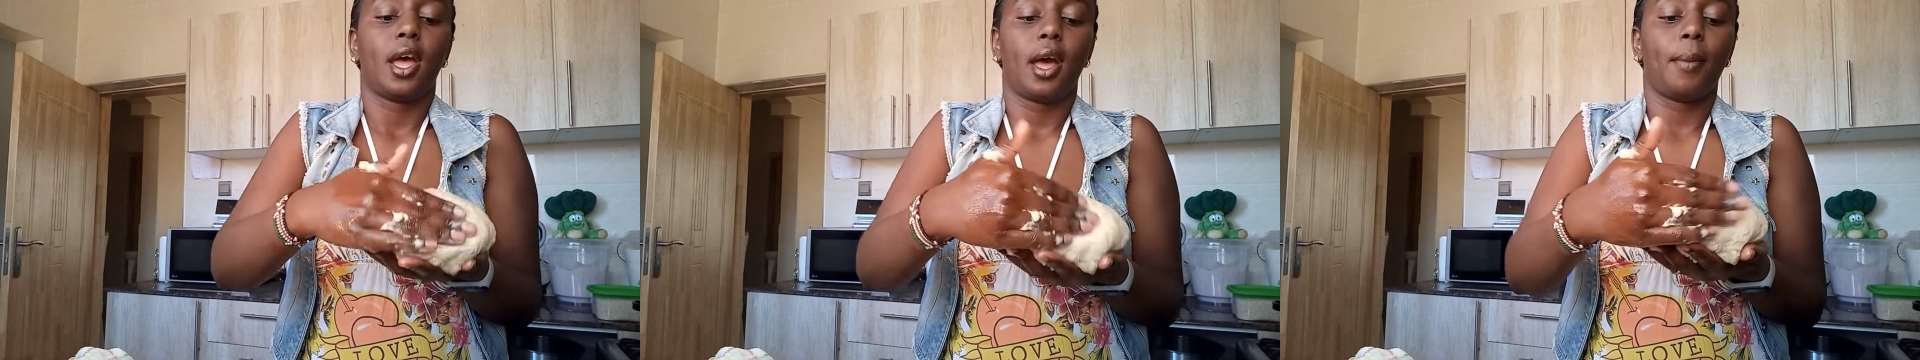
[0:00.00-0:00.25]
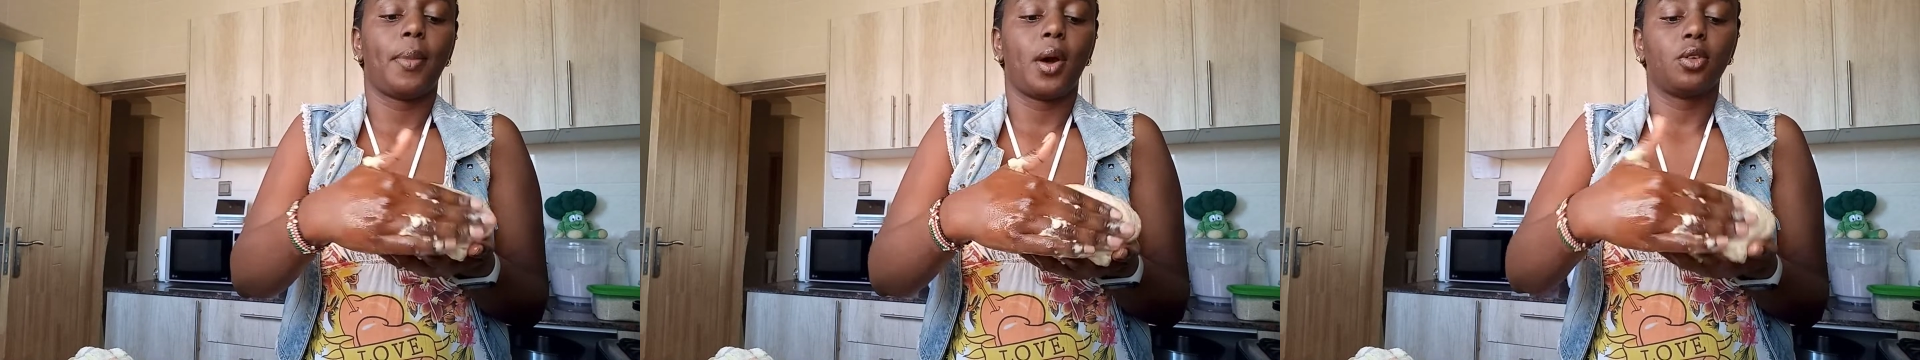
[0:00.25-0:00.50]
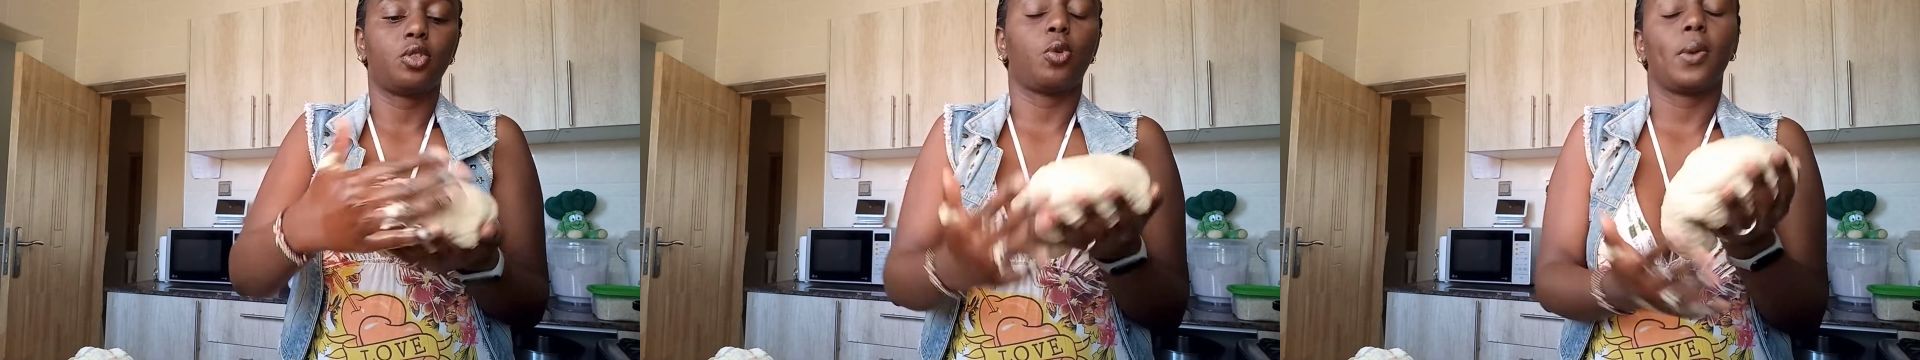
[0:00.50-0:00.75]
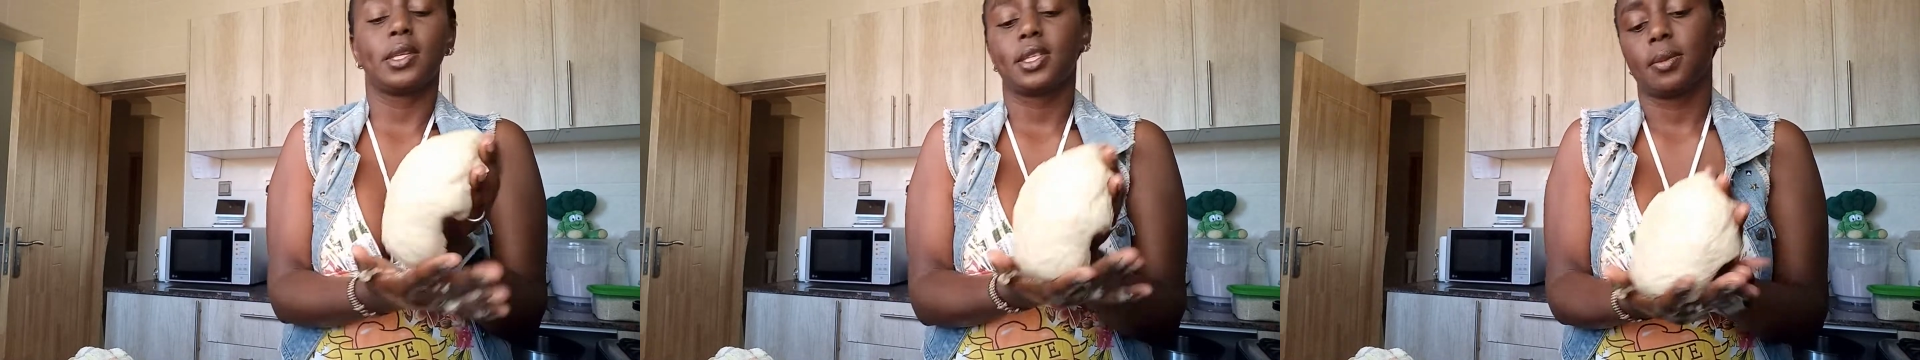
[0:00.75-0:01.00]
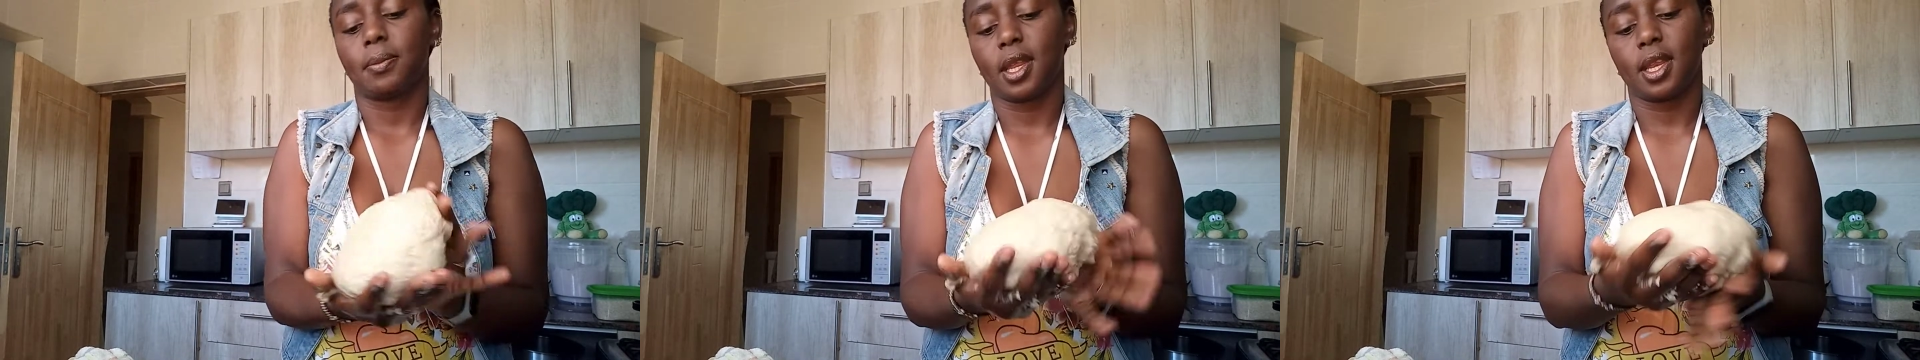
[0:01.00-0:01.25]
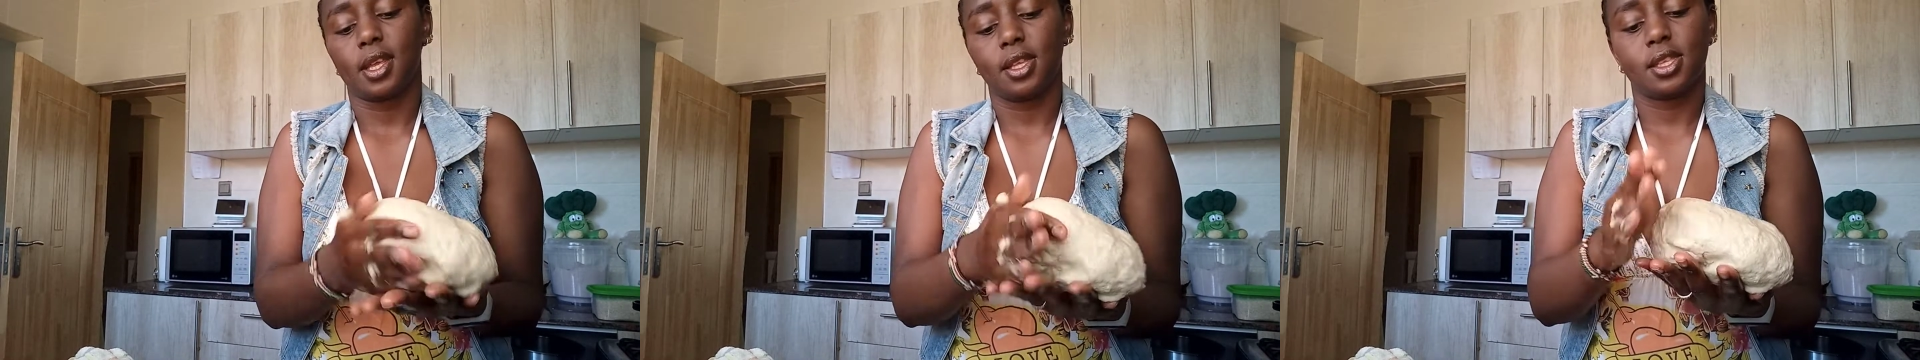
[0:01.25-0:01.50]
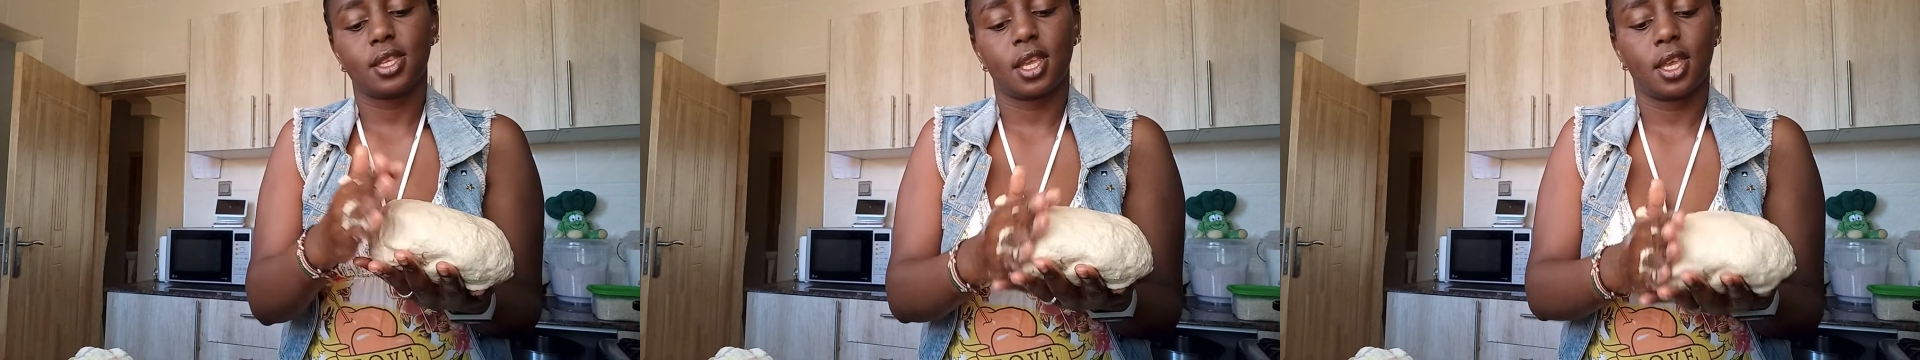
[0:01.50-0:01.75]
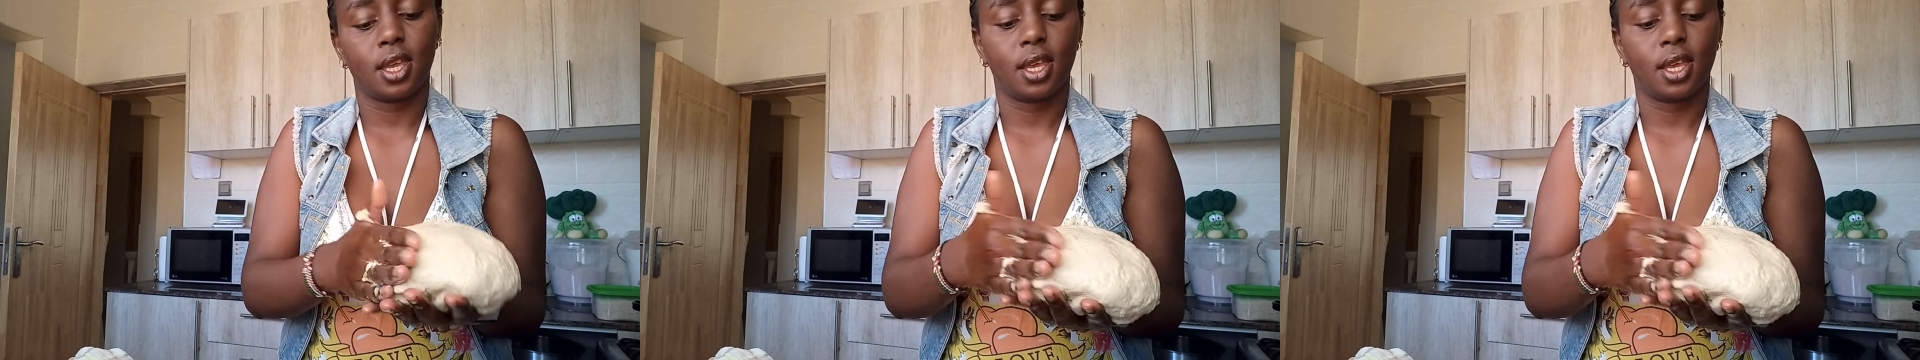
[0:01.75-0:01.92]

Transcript: about 20 minutes